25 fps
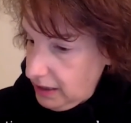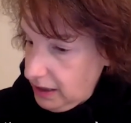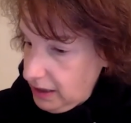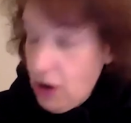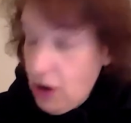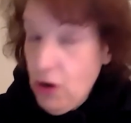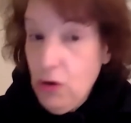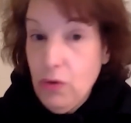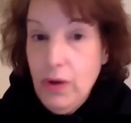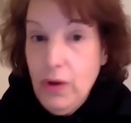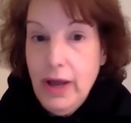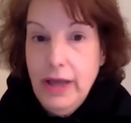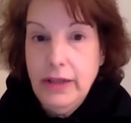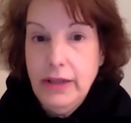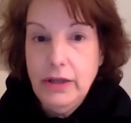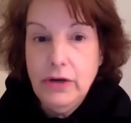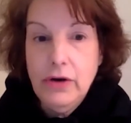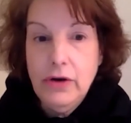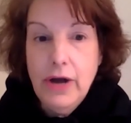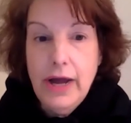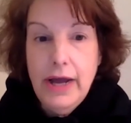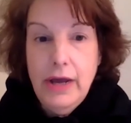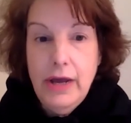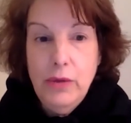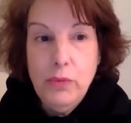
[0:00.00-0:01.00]
Oh, and there
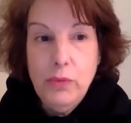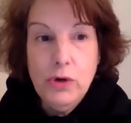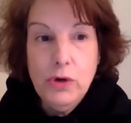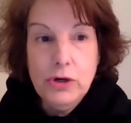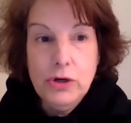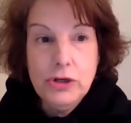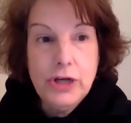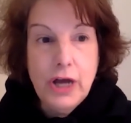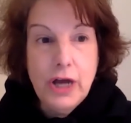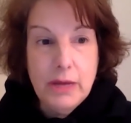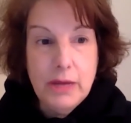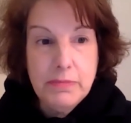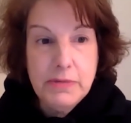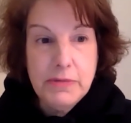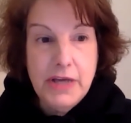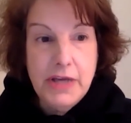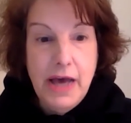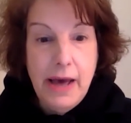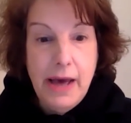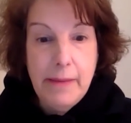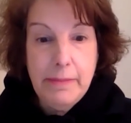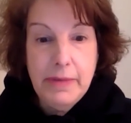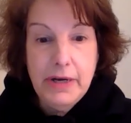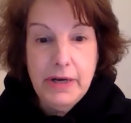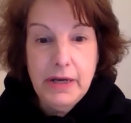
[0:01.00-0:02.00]
are 8 workshops
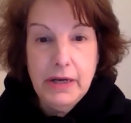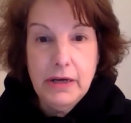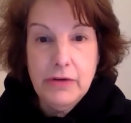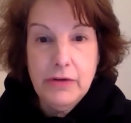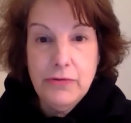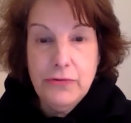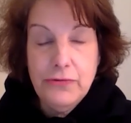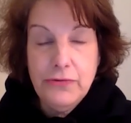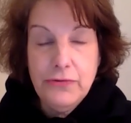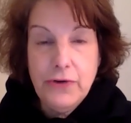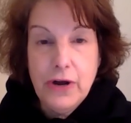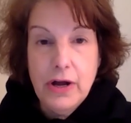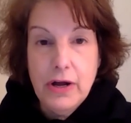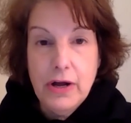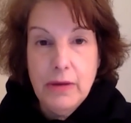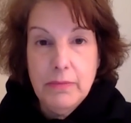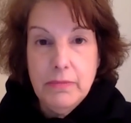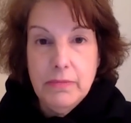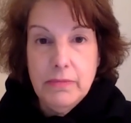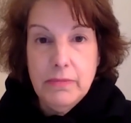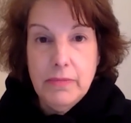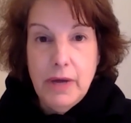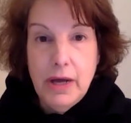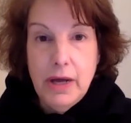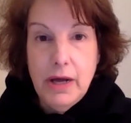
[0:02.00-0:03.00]
happening
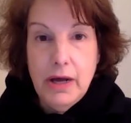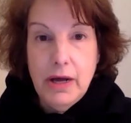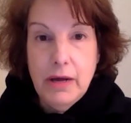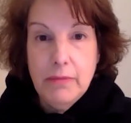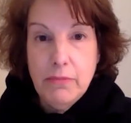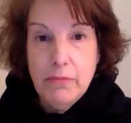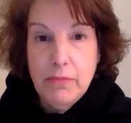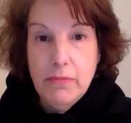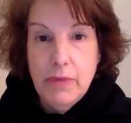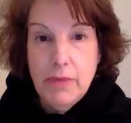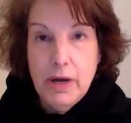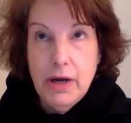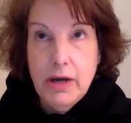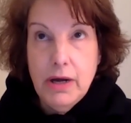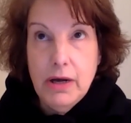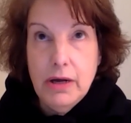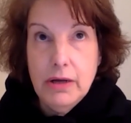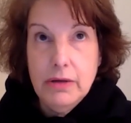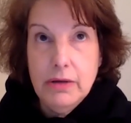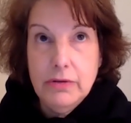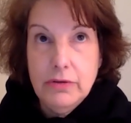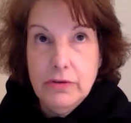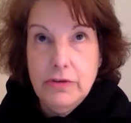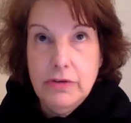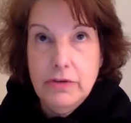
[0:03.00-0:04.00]
from
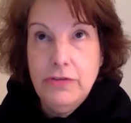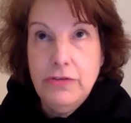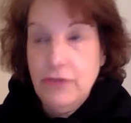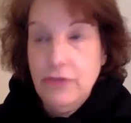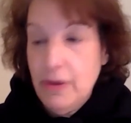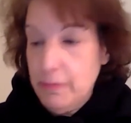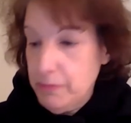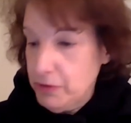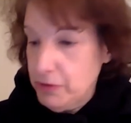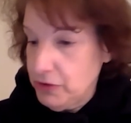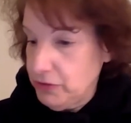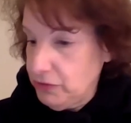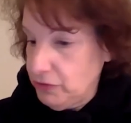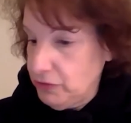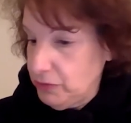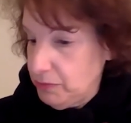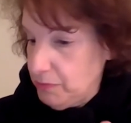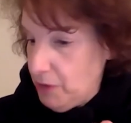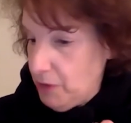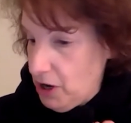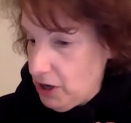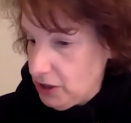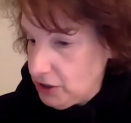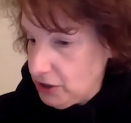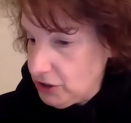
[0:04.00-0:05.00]
December through
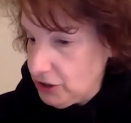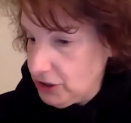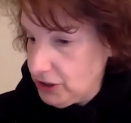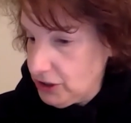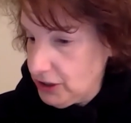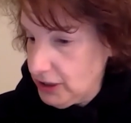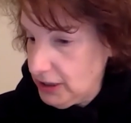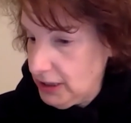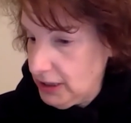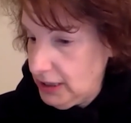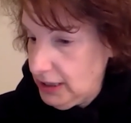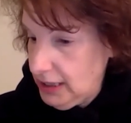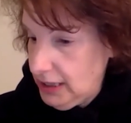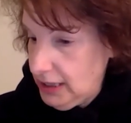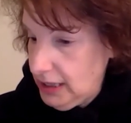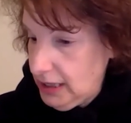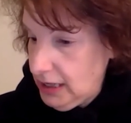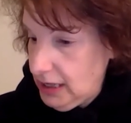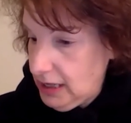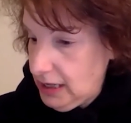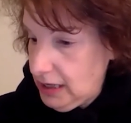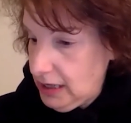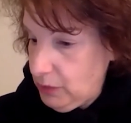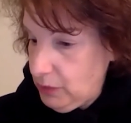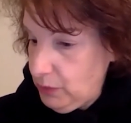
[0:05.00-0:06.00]
March.
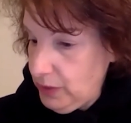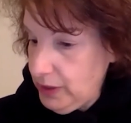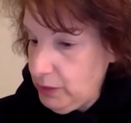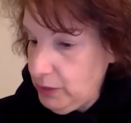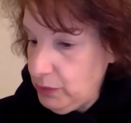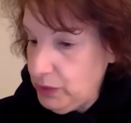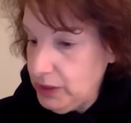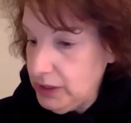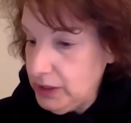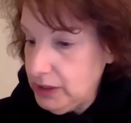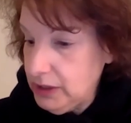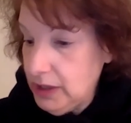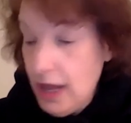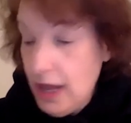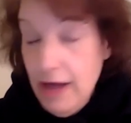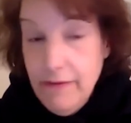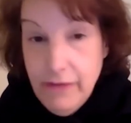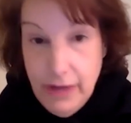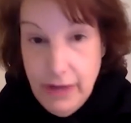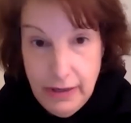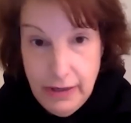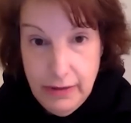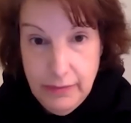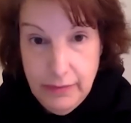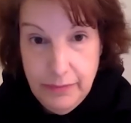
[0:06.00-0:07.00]
We would love
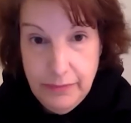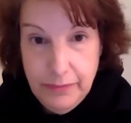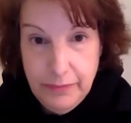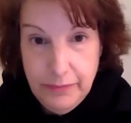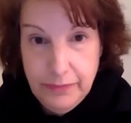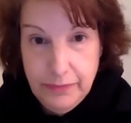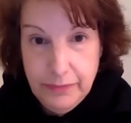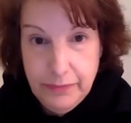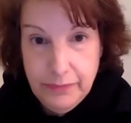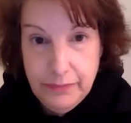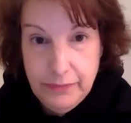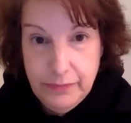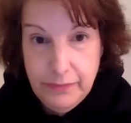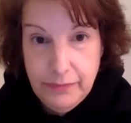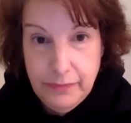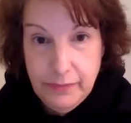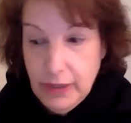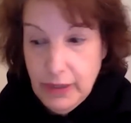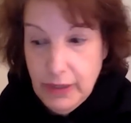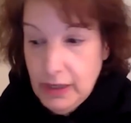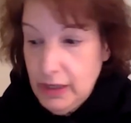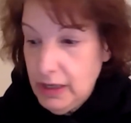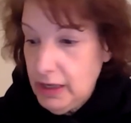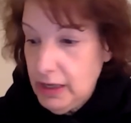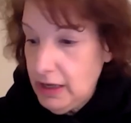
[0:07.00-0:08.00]
it
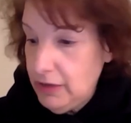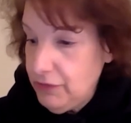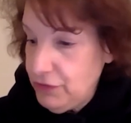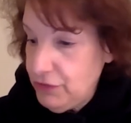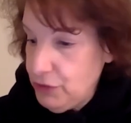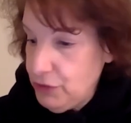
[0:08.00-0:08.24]
if